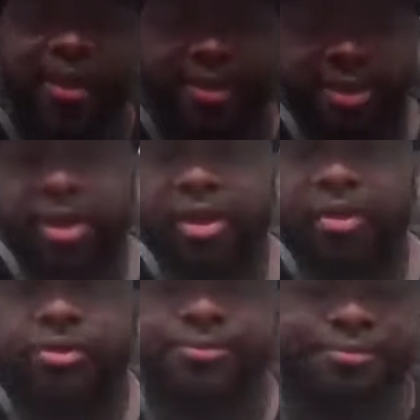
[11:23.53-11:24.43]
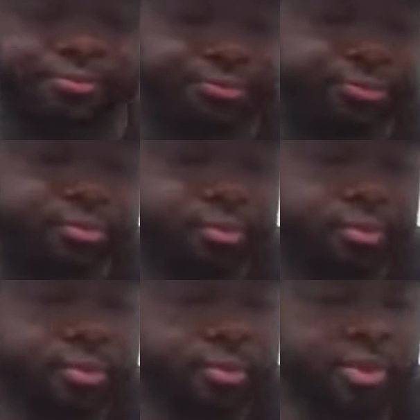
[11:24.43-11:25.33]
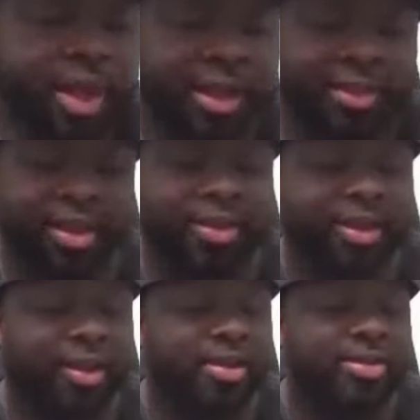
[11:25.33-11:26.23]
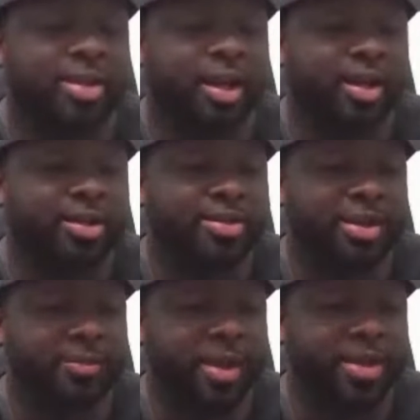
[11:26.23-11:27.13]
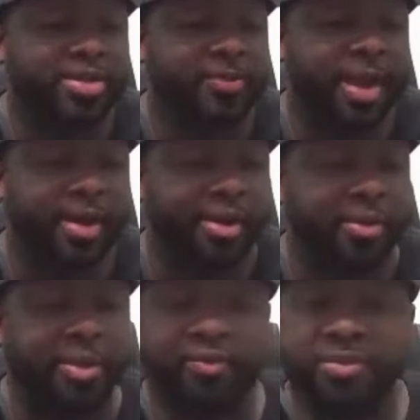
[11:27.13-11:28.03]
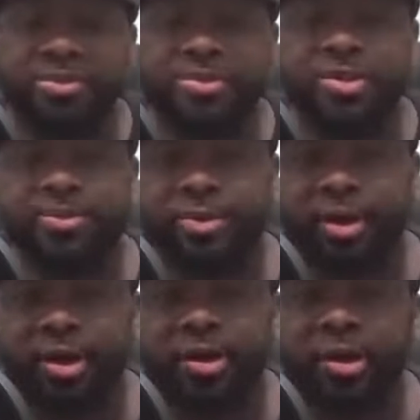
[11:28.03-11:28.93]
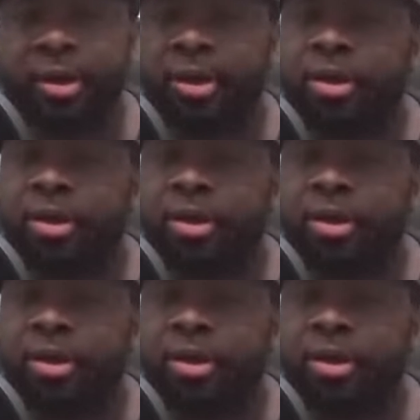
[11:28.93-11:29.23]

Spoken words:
I think that his teammates around him give him some support.